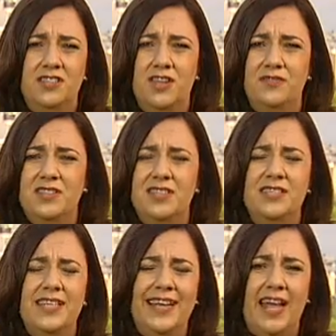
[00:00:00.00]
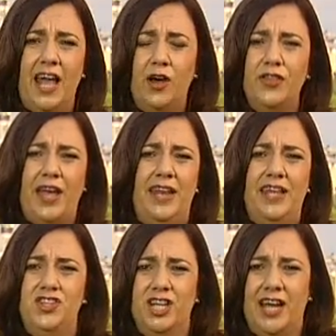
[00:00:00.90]
services in health and
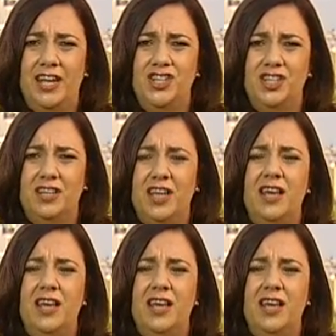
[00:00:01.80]
education.